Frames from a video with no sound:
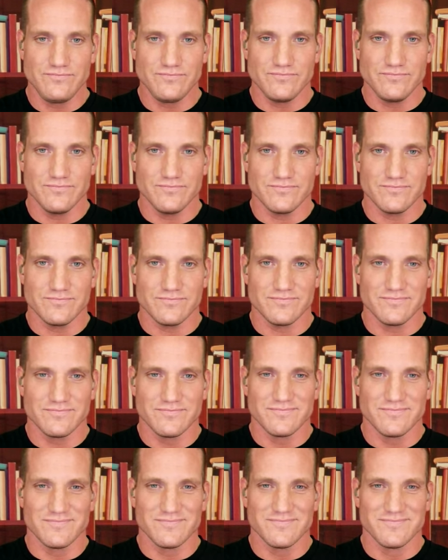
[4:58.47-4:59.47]

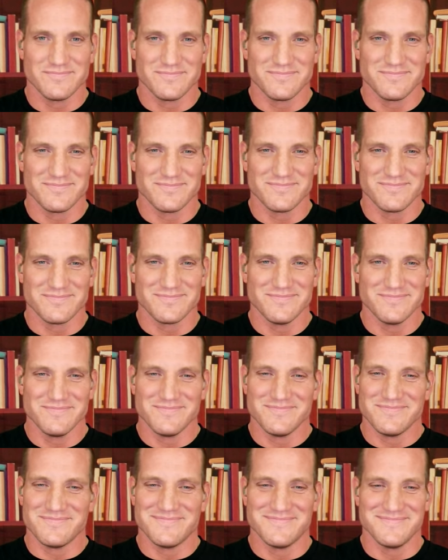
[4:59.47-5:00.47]

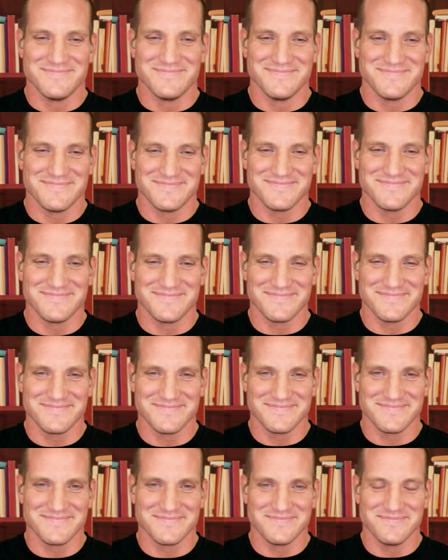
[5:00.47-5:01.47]

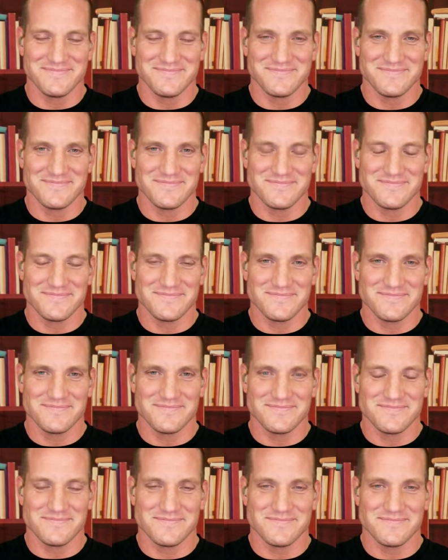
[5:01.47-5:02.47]

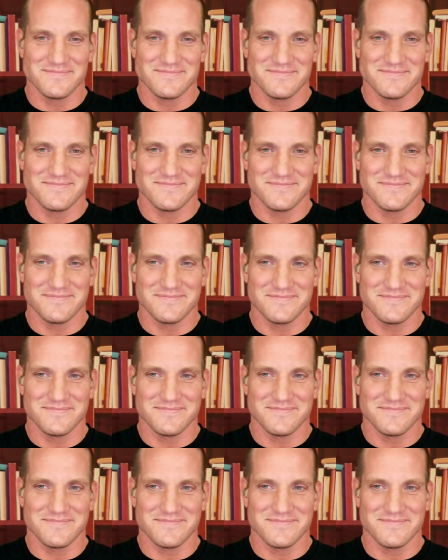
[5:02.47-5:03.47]

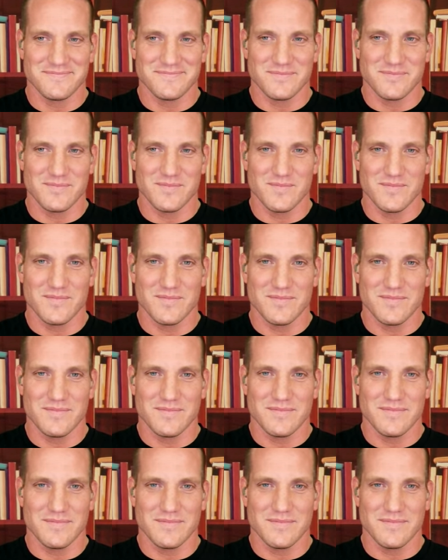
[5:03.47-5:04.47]

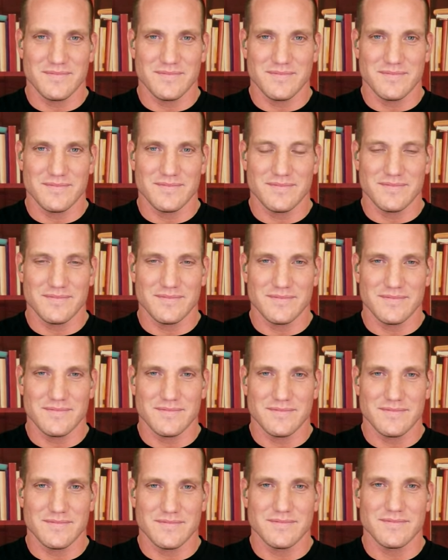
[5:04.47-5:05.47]

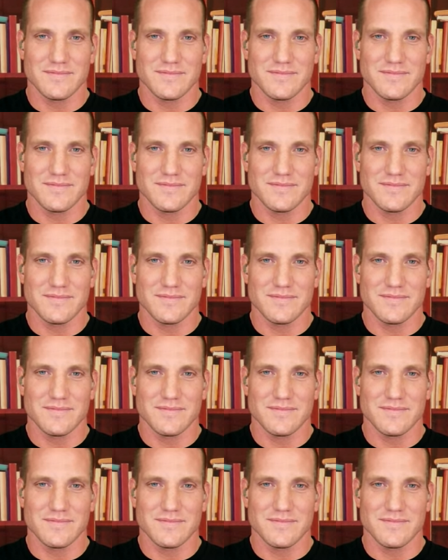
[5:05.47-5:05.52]
(silent)